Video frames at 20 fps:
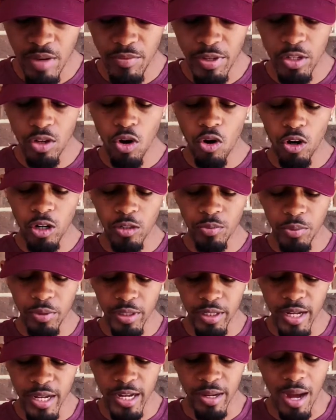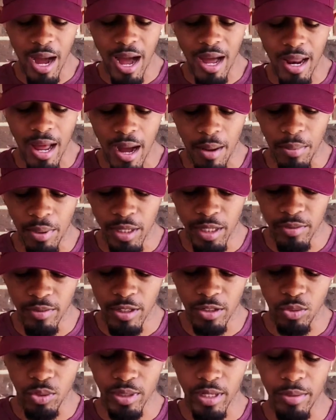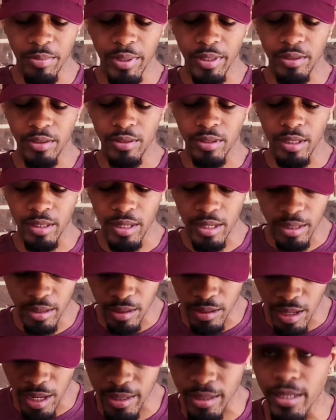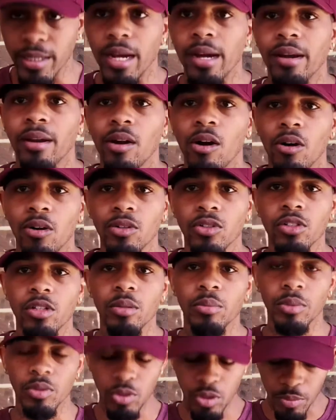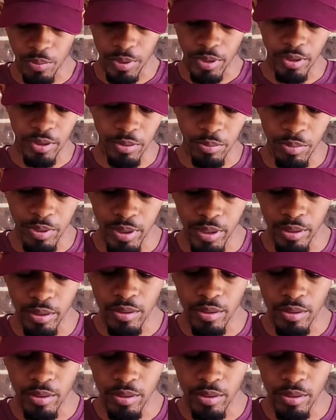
yards per game. I believe that's what they meant to say. They look like they got it all jumbled up here, but